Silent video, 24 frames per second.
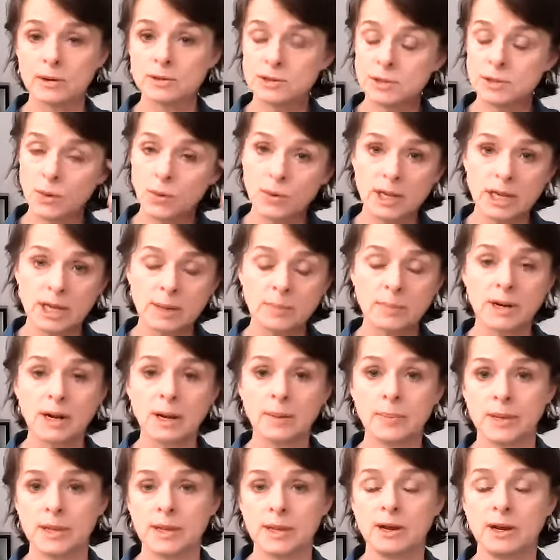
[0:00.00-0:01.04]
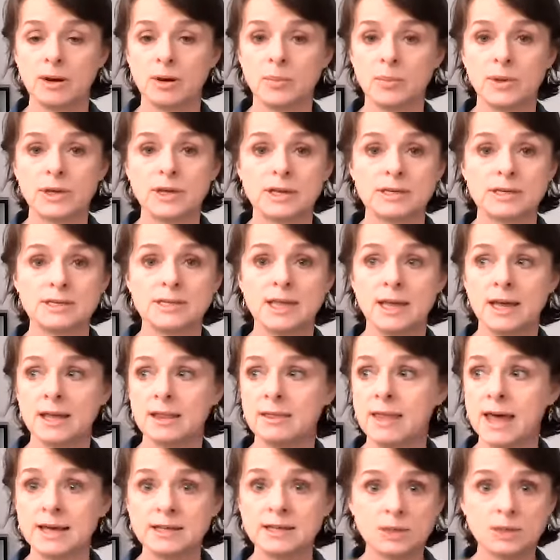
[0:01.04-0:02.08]
Don't keep it up here, because then
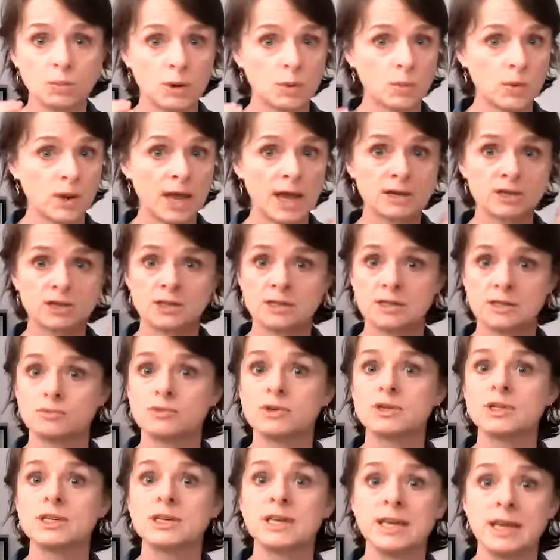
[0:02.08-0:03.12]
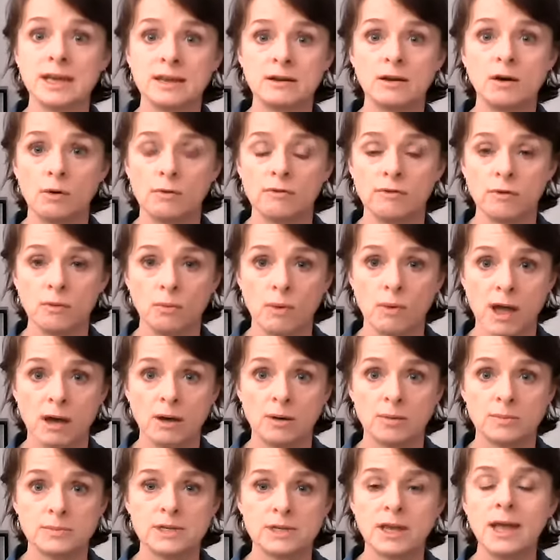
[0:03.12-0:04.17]
that's when we actually really get
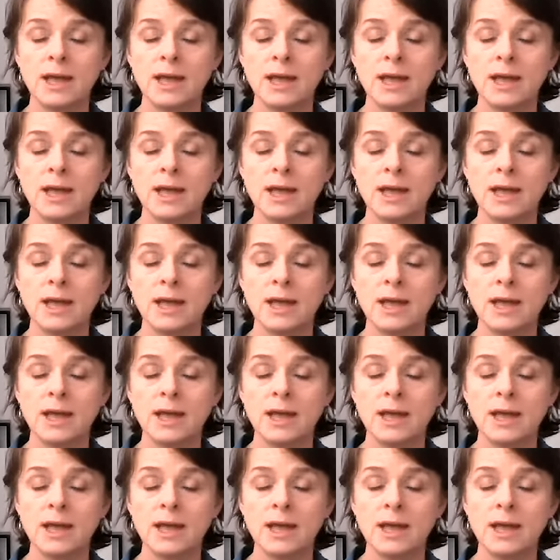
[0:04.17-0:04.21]
overwhelmed.